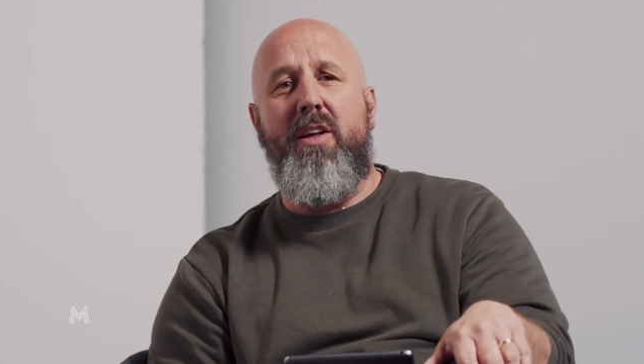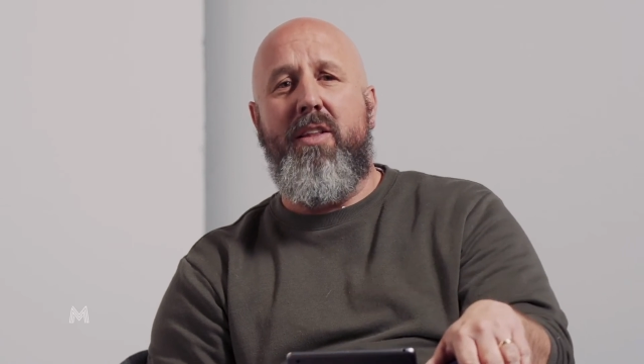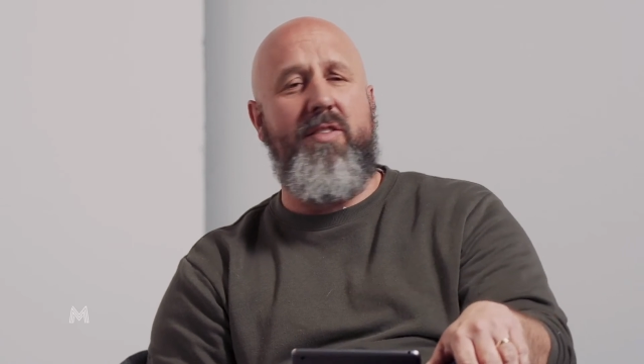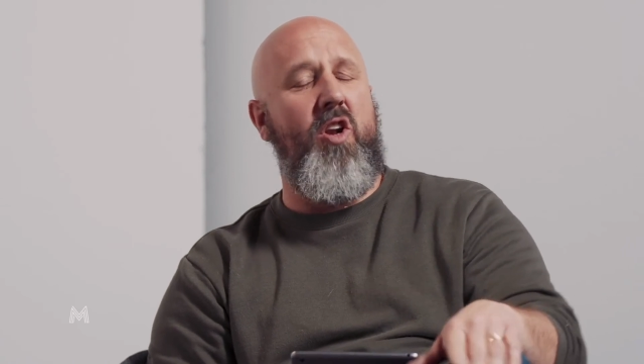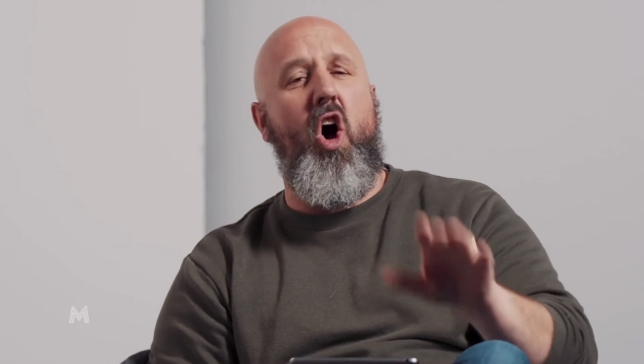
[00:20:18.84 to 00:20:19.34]

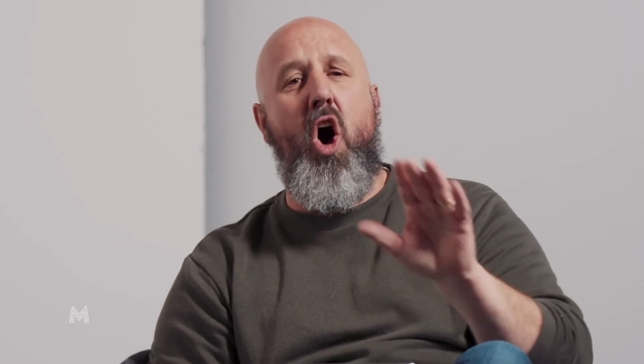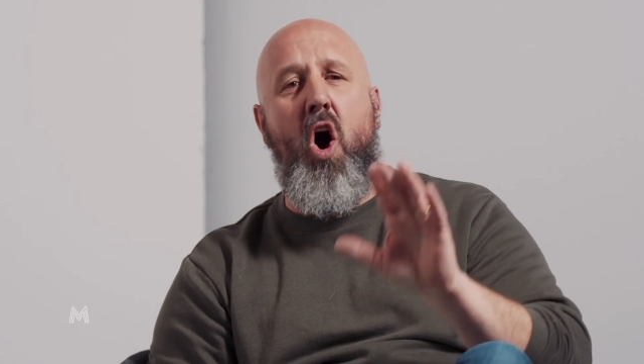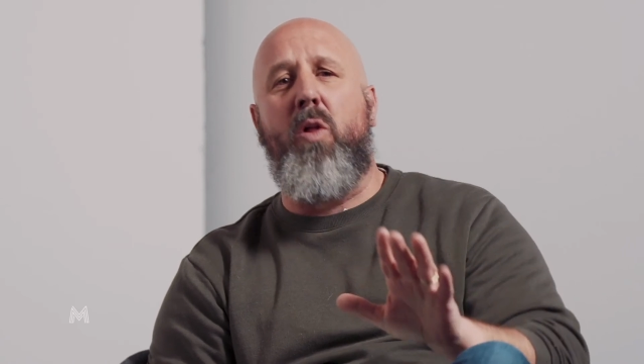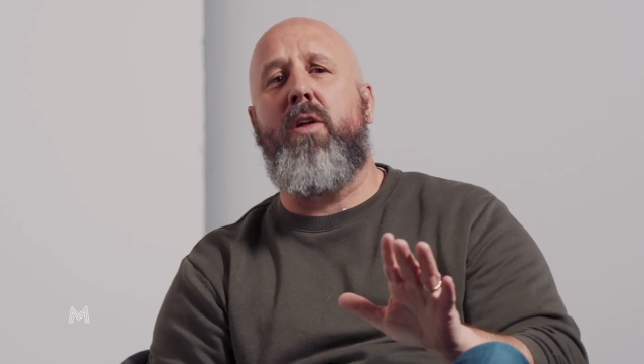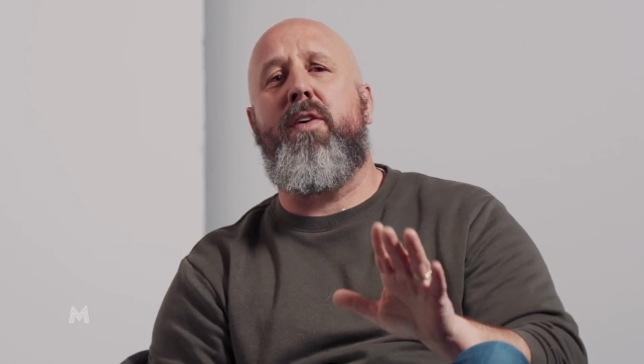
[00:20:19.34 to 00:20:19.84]
Listen,
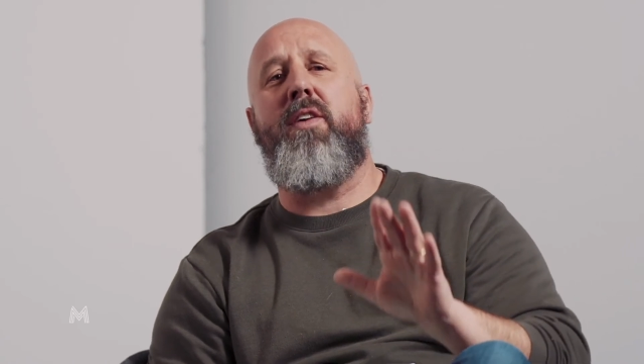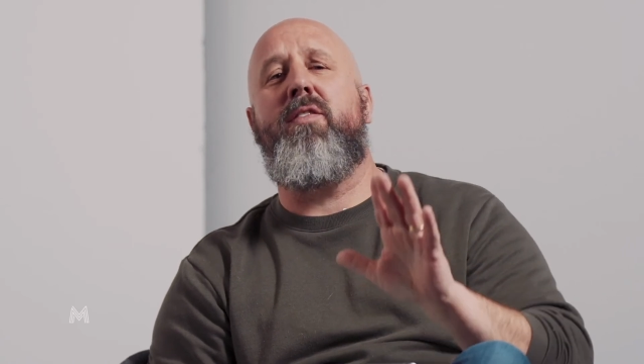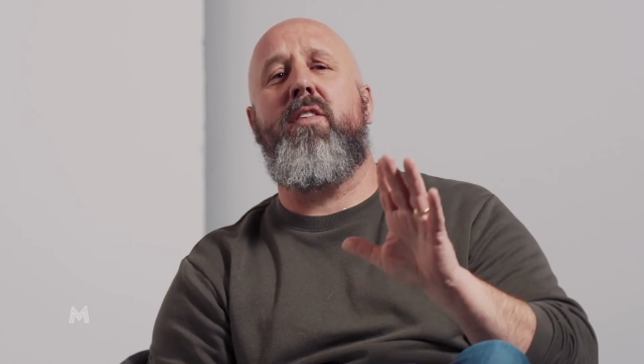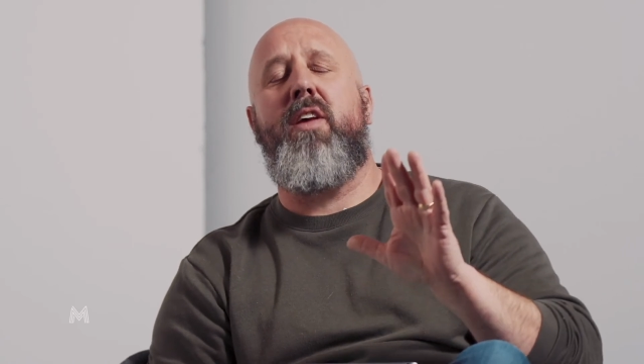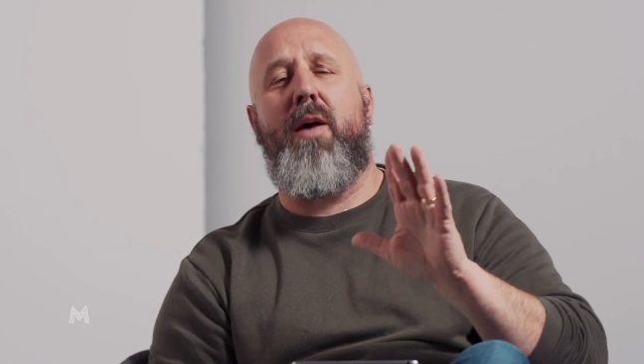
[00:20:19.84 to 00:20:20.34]
all of
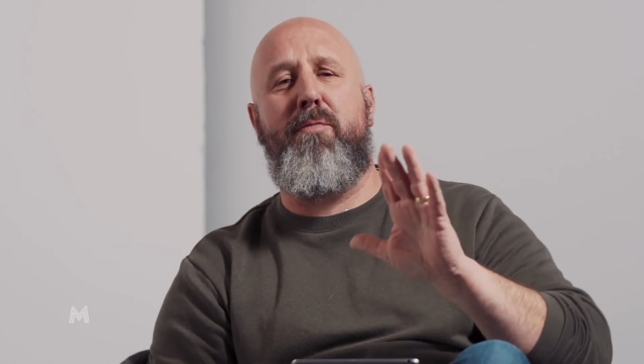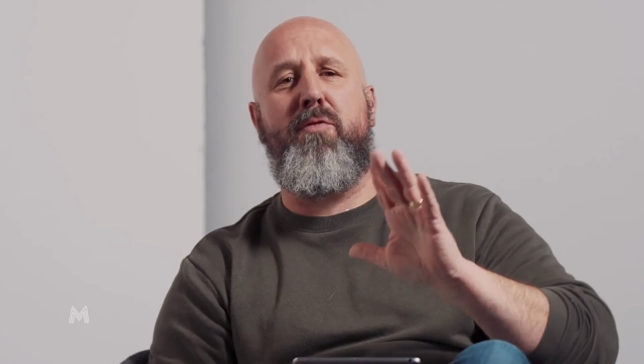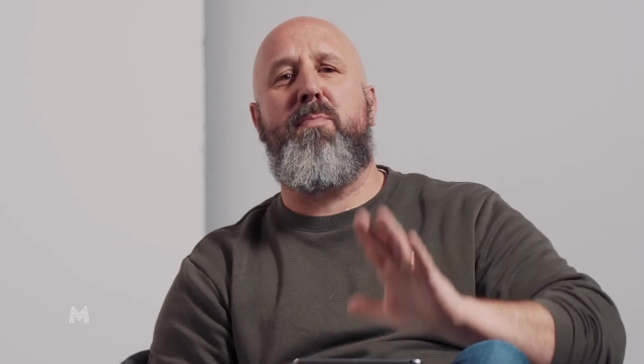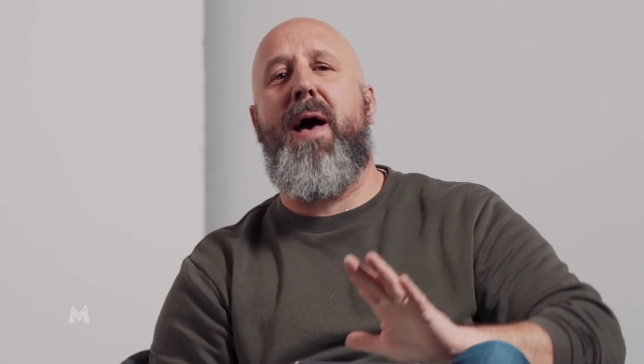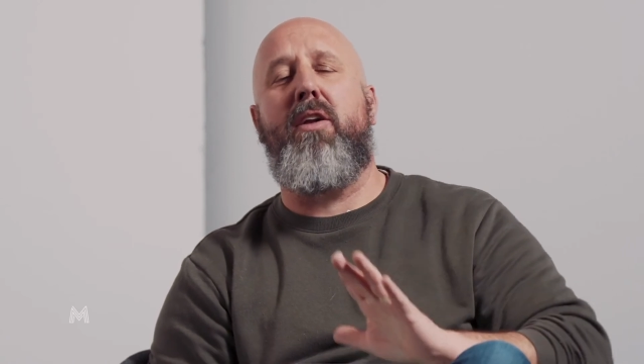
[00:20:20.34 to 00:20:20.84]
us have
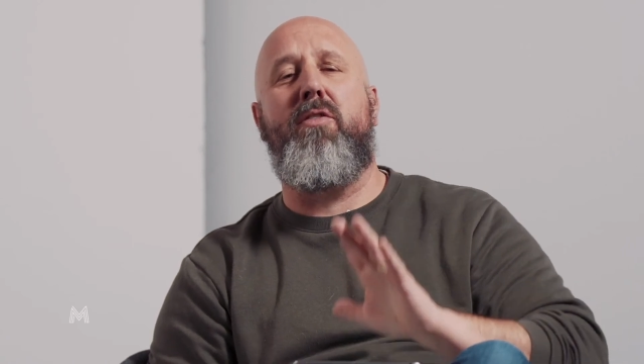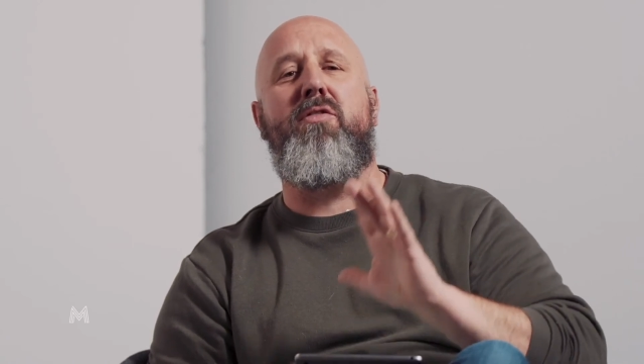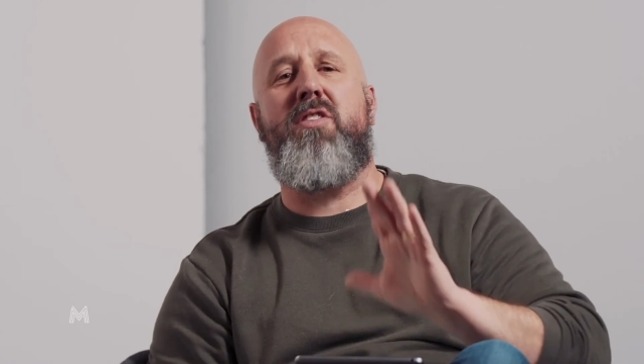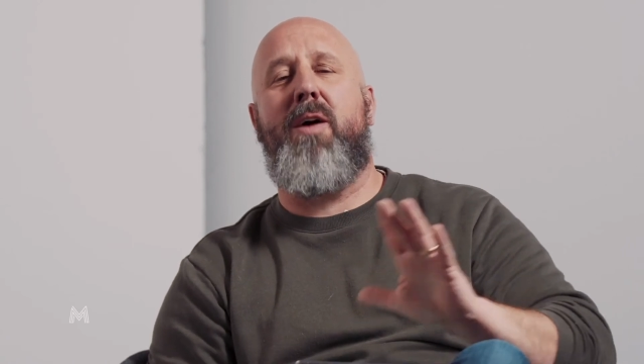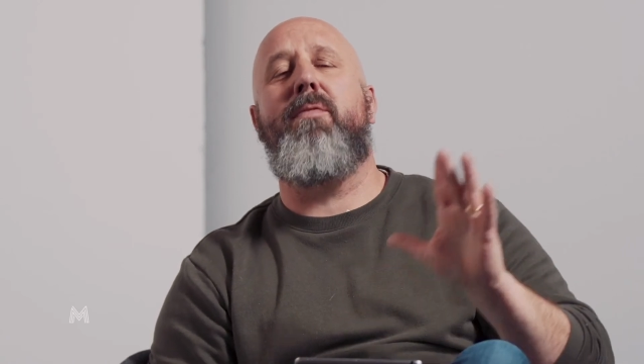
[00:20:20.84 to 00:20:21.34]
battled
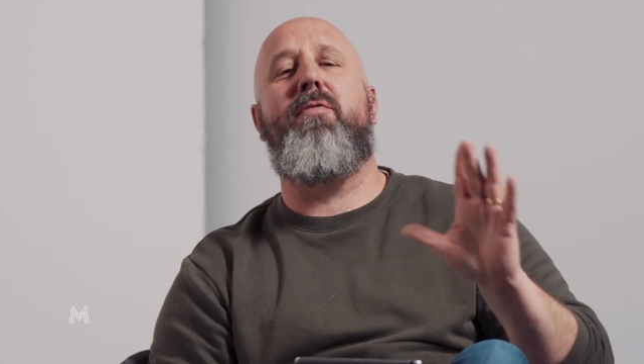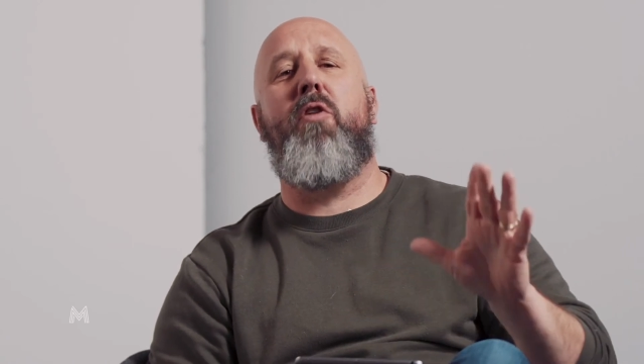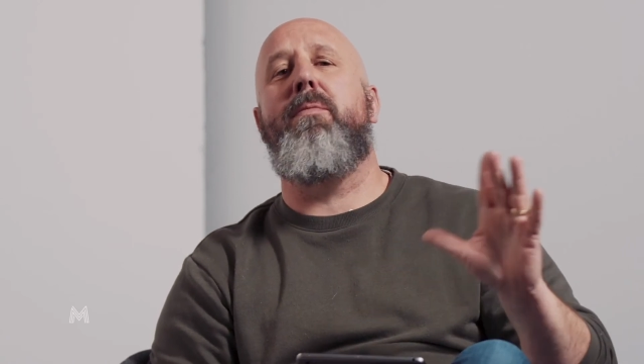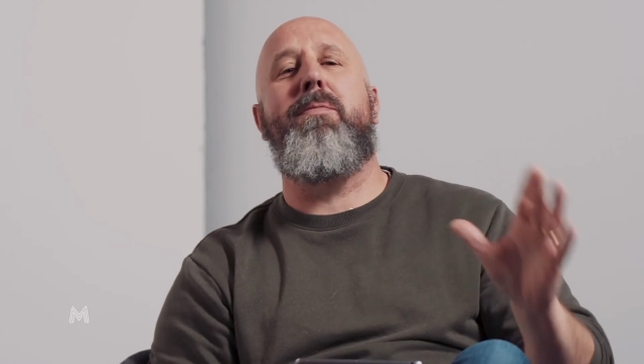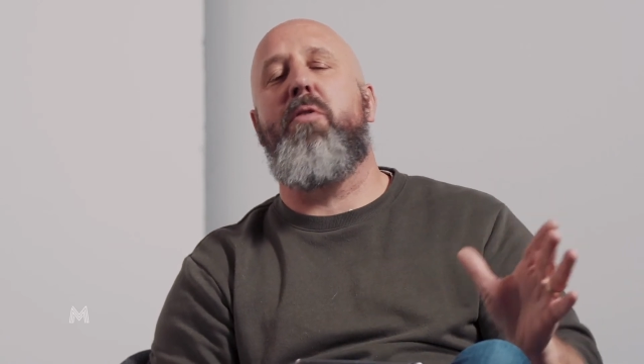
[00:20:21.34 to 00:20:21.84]
some
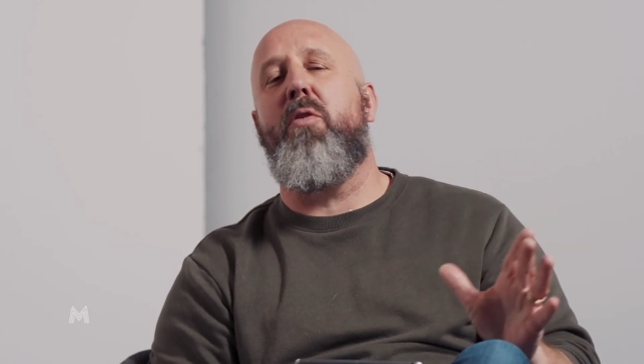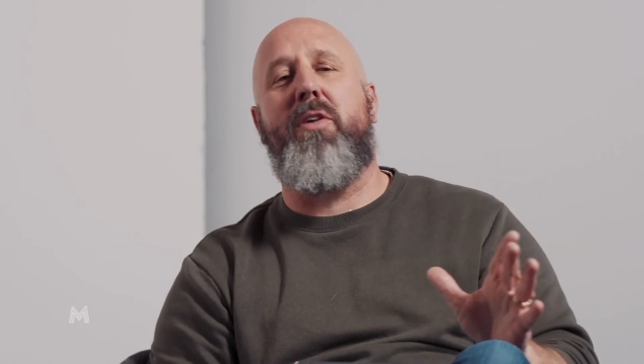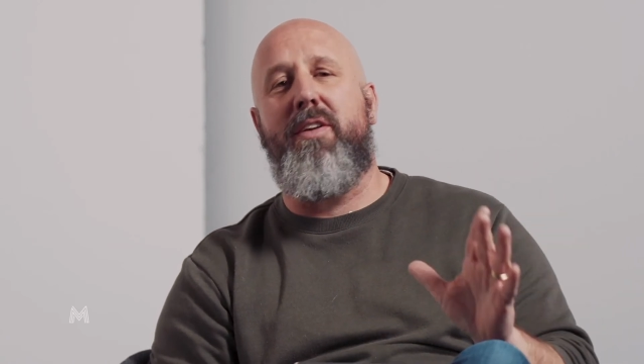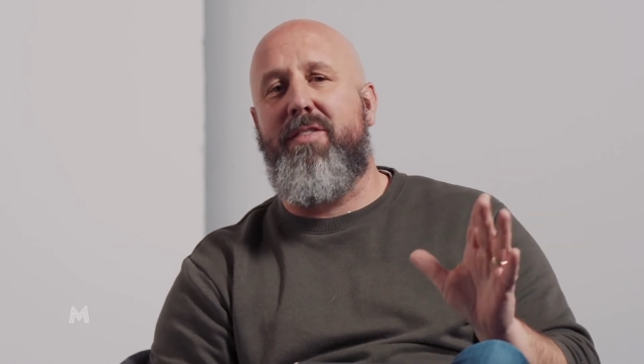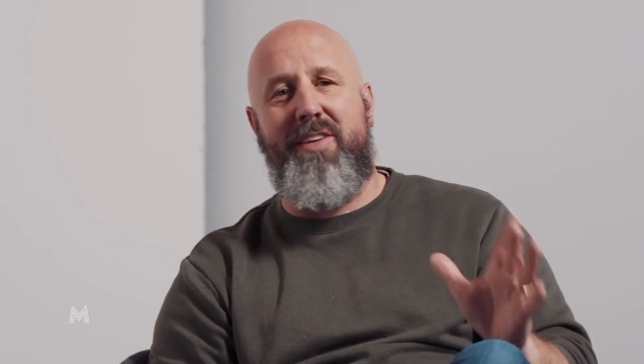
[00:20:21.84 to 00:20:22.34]
form of
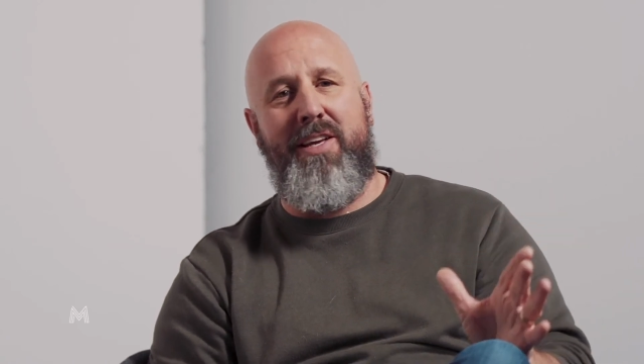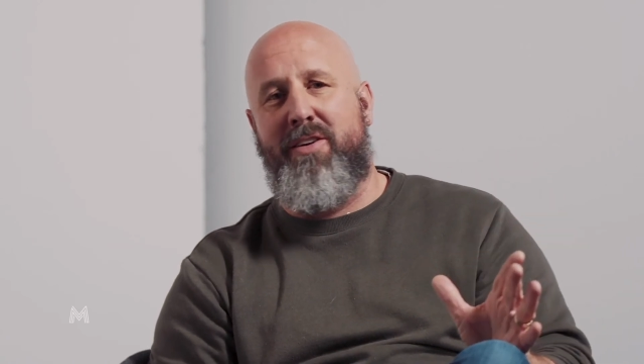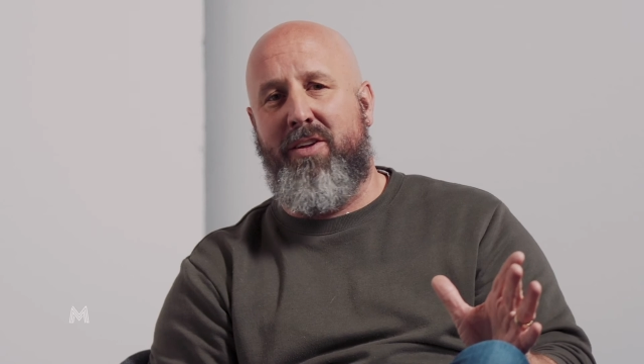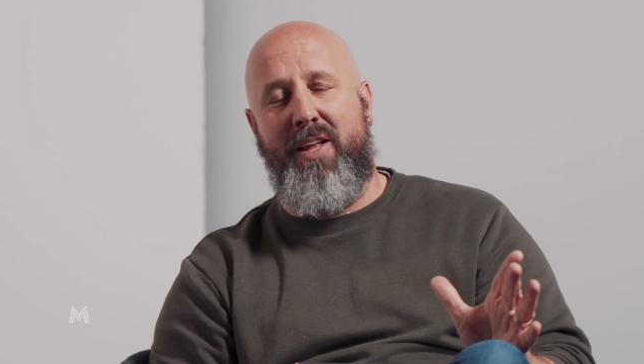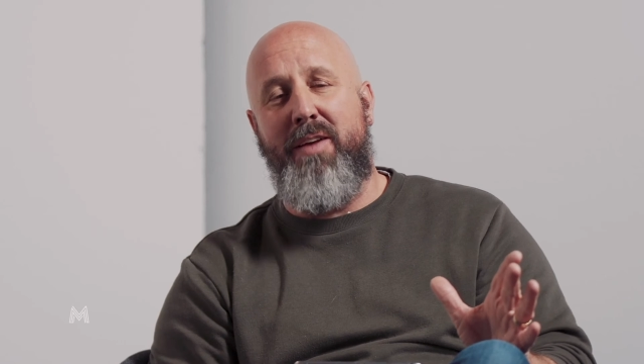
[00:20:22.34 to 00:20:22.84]
brokenness in
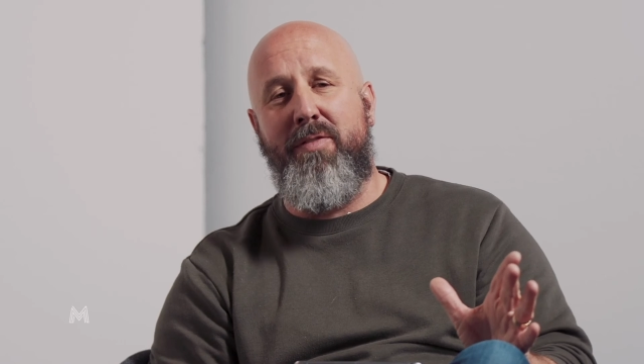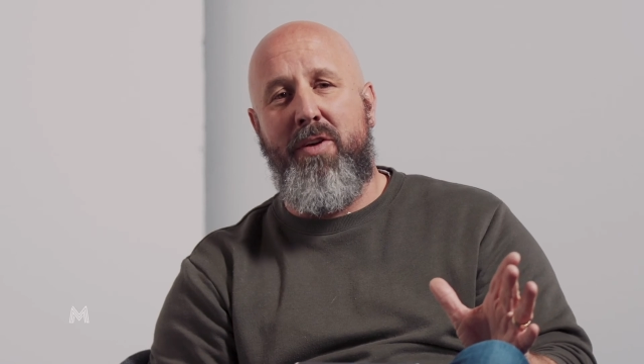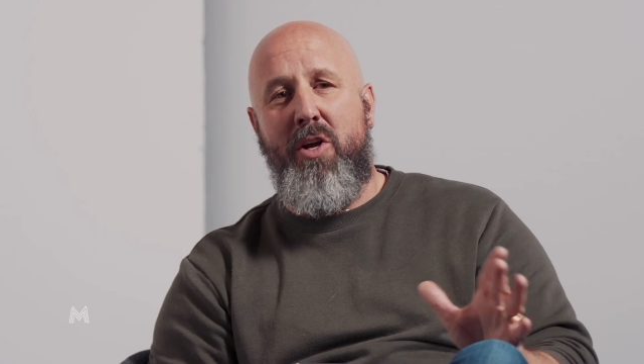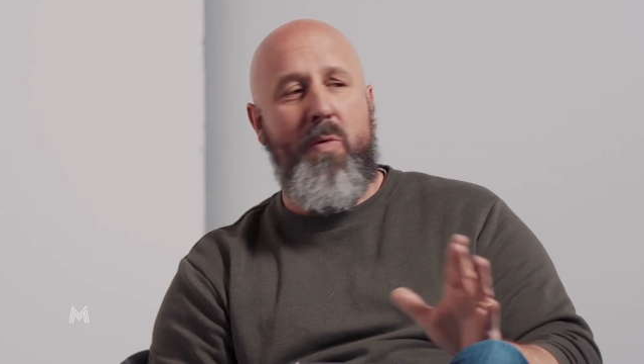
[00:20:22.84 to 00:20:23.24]
our life.